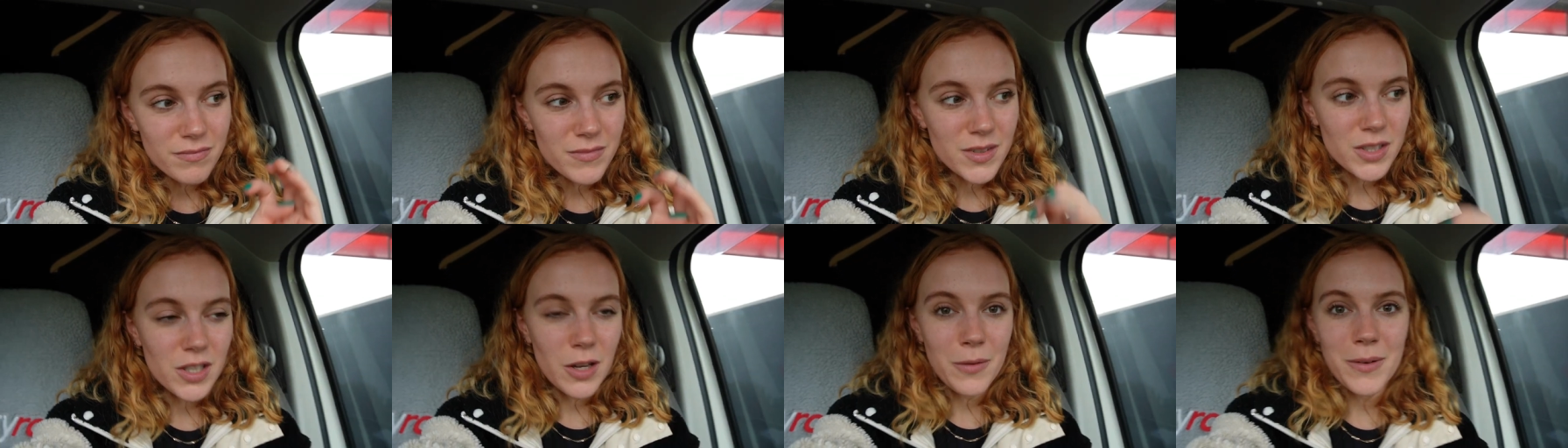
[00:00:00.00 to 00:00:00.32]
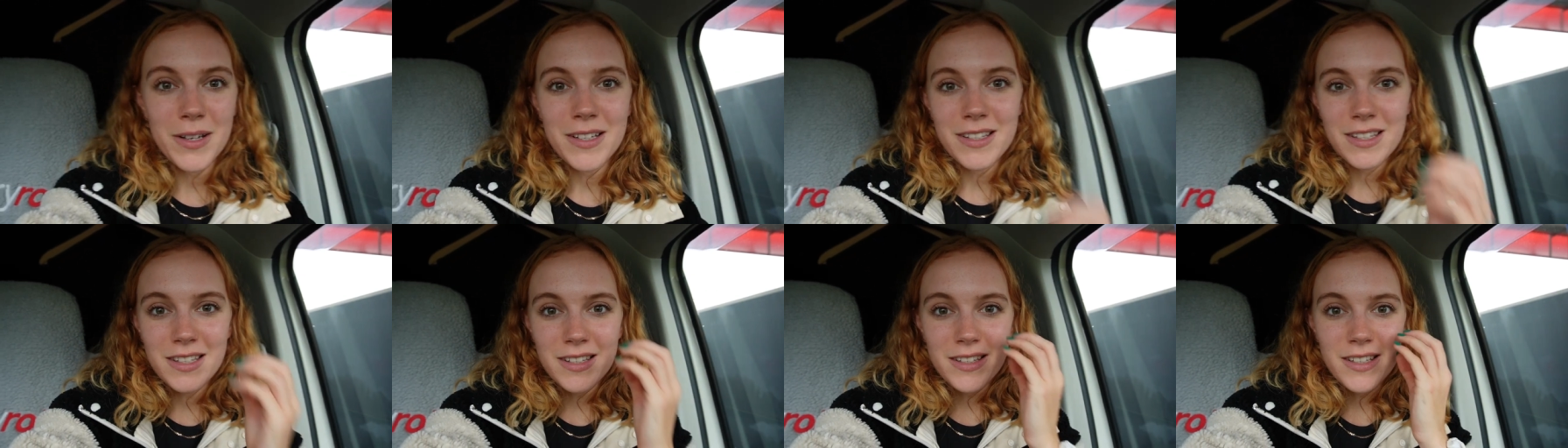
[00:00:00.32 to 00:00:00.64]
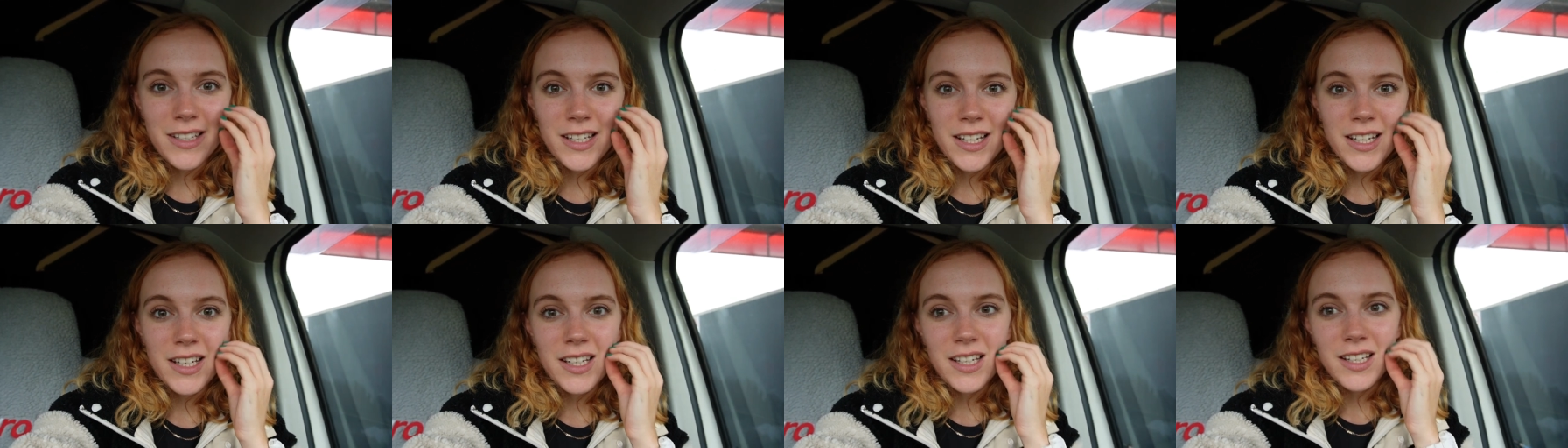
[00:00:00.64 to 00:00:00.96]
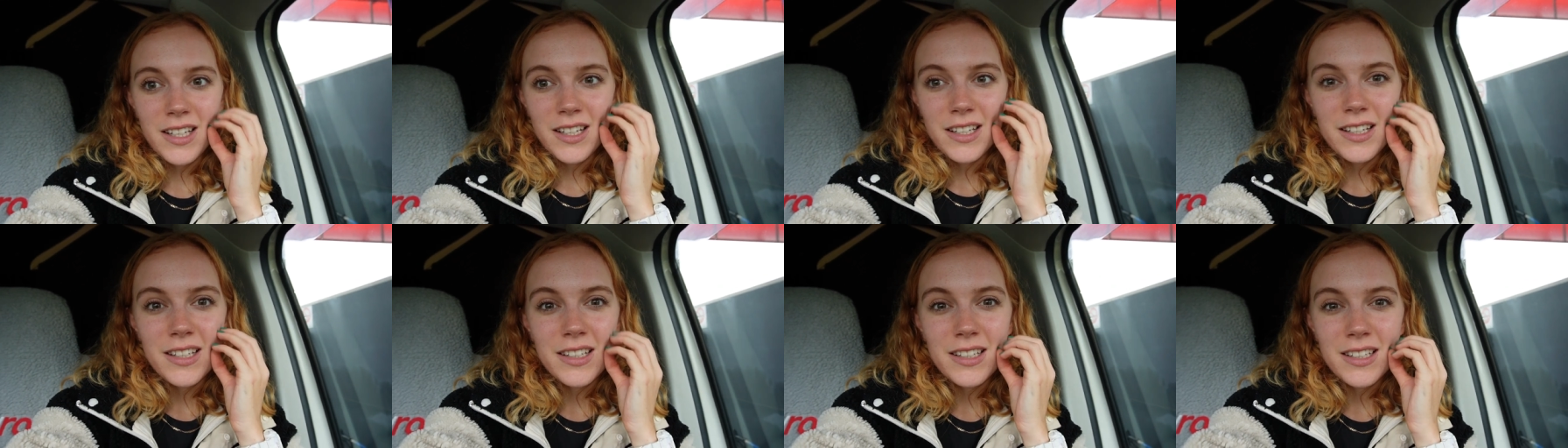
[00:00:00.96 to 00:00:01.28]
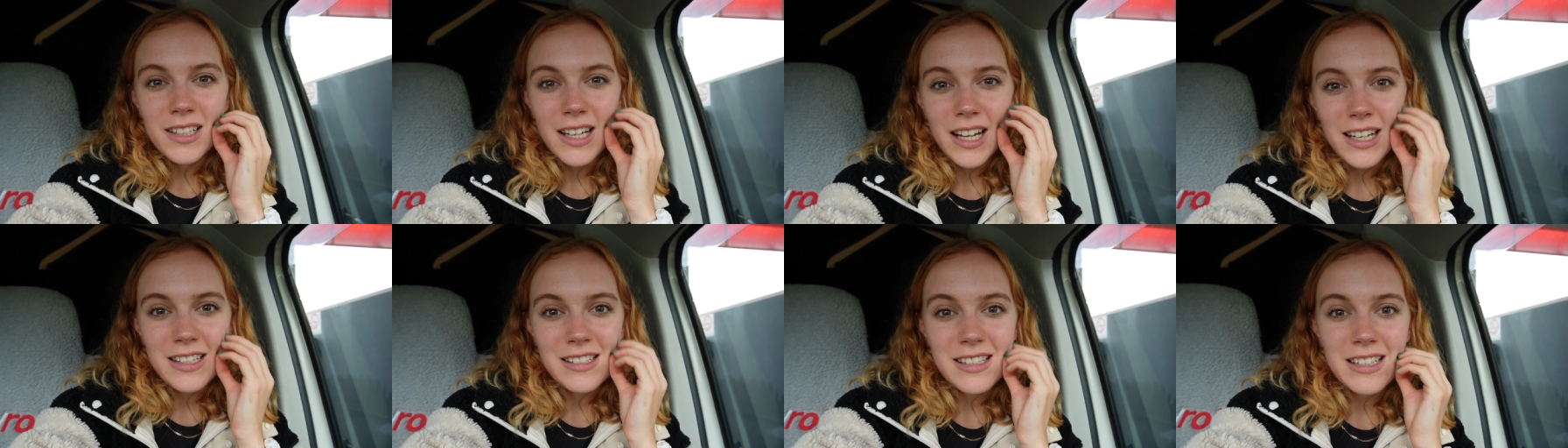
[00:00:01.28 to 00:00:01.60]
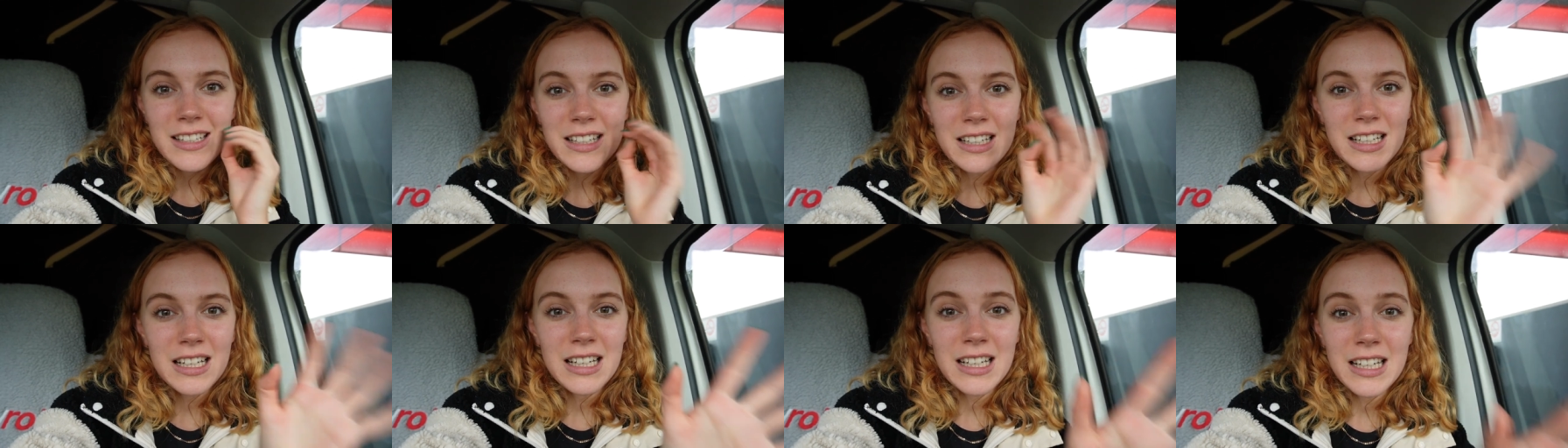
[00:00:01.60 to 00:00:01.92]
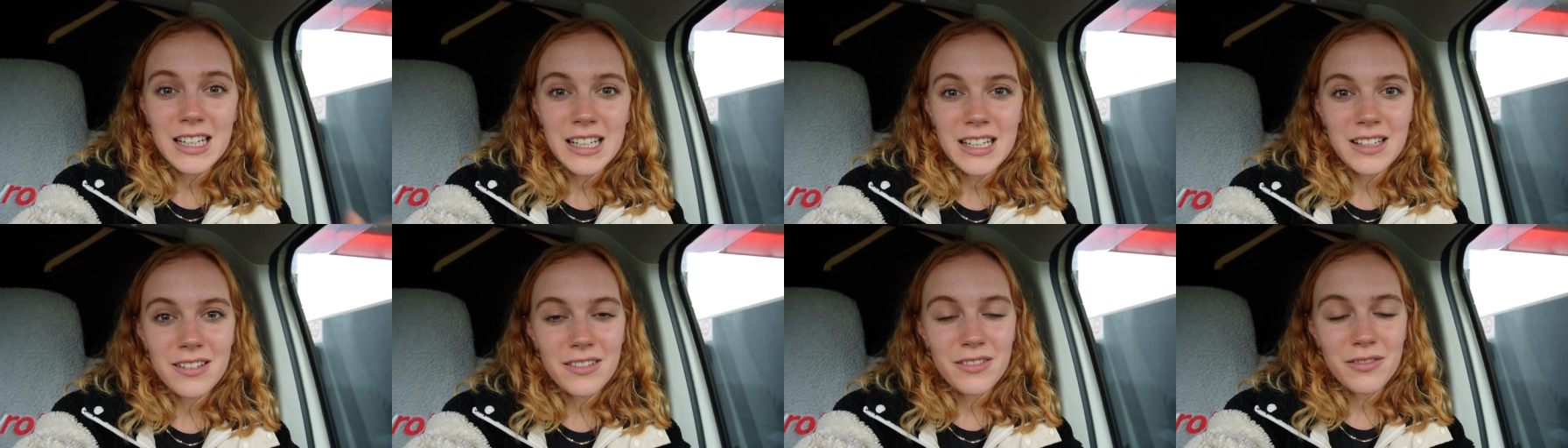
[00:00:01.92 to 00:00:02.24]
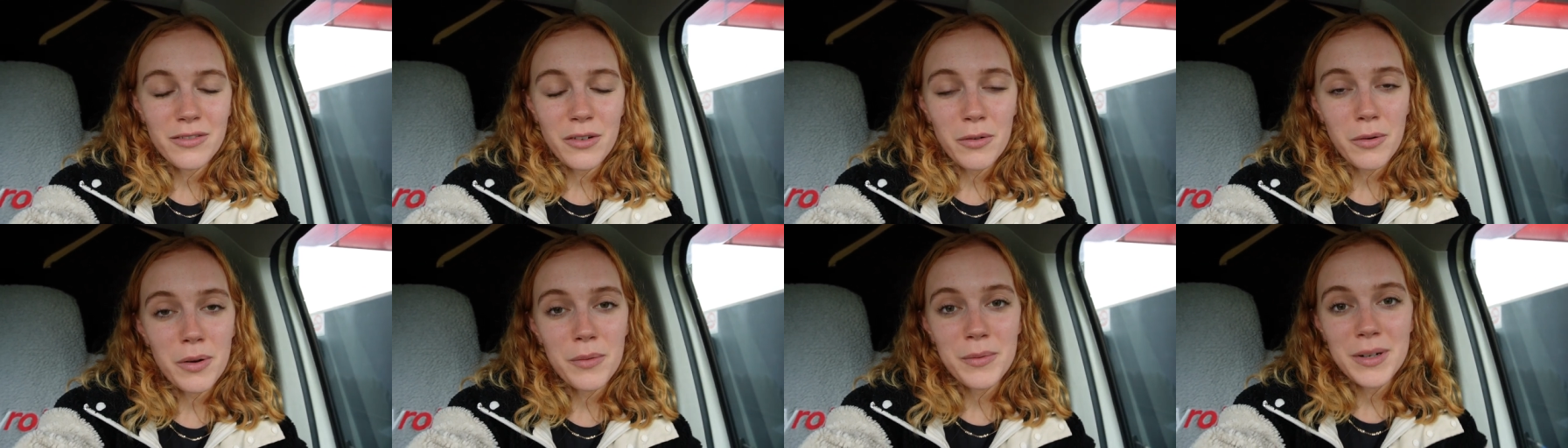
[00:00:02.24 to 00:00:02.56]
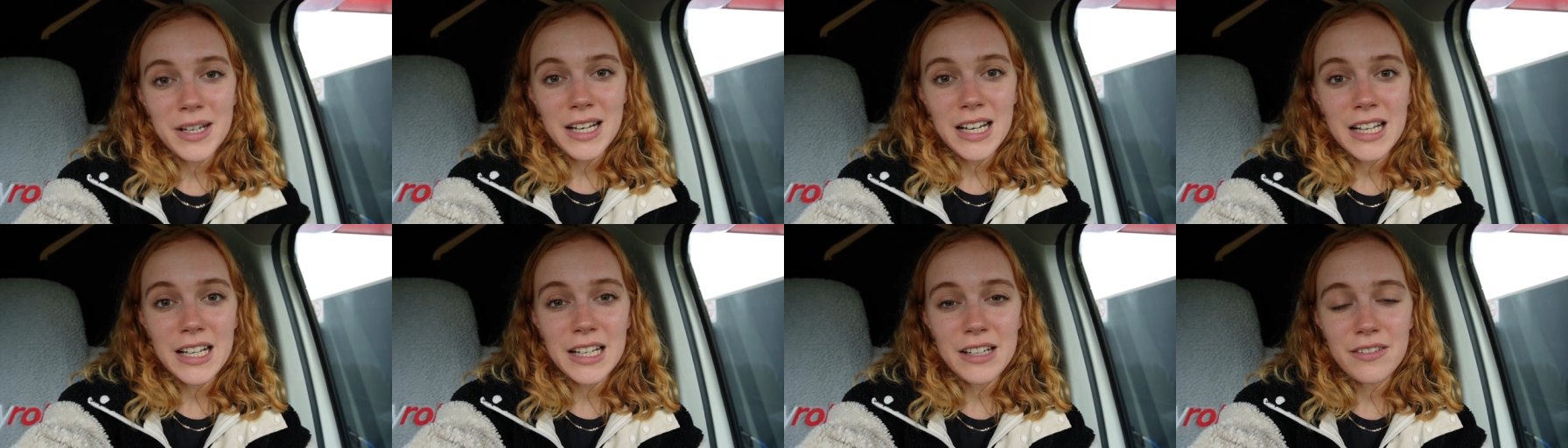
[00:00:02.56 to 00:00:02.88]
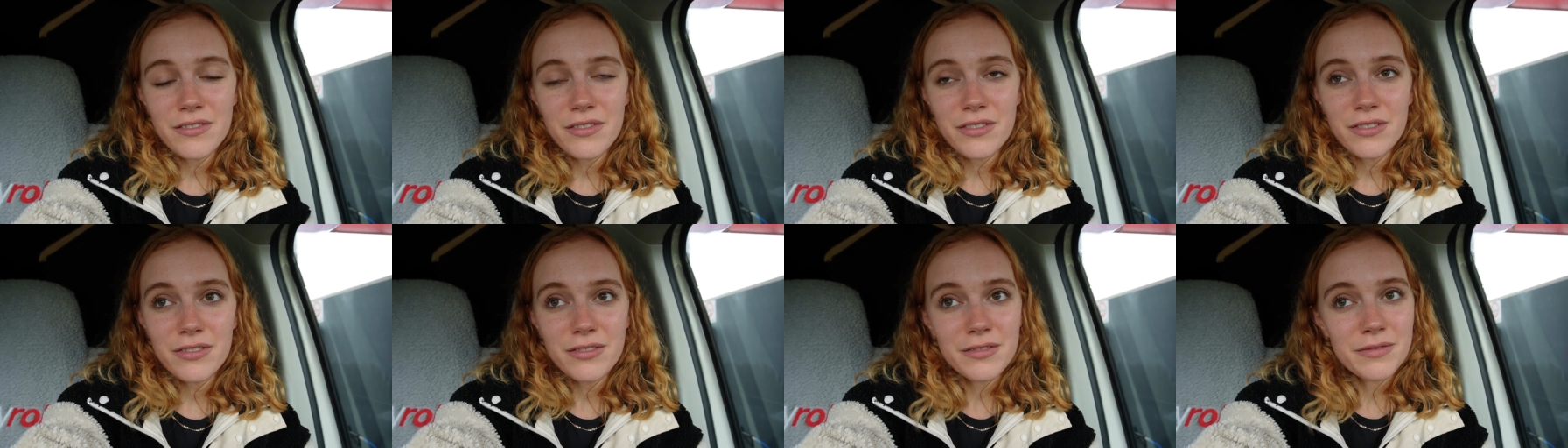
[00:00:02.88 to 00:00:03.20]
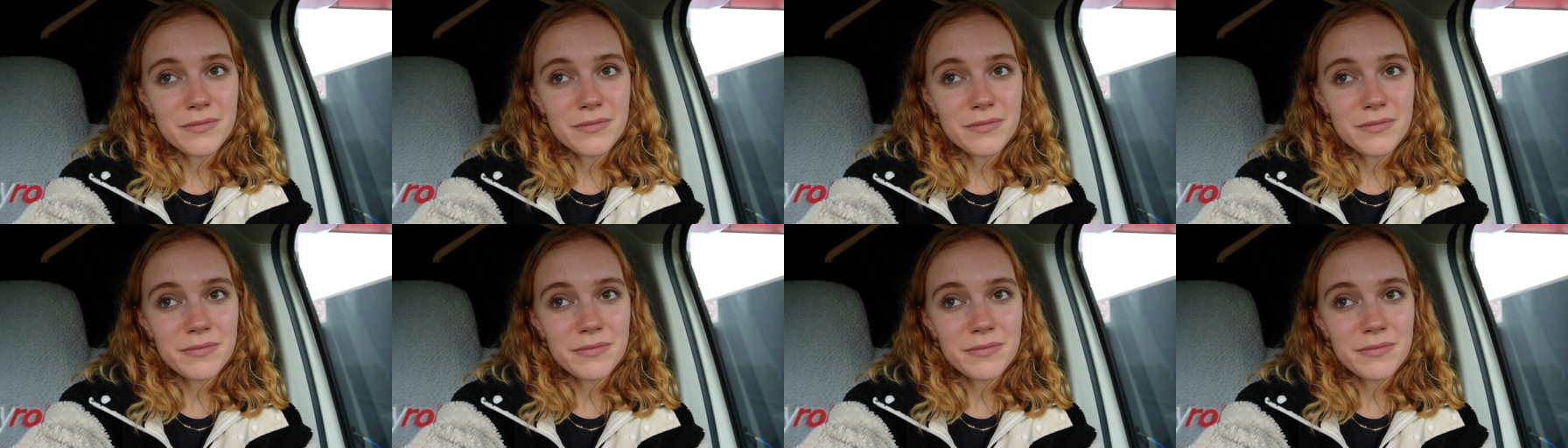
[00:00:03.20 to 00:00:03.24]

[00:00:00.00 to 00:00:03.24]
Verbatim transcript: so it's nice and clean for when we leave